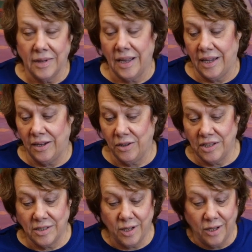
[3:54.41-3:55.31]
I know
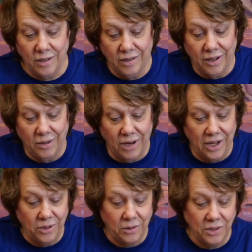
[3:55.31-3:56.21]
that's not a
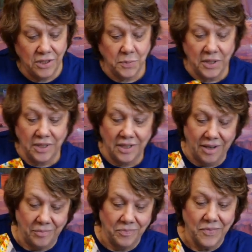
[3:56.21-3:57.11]
great coolness, but you know,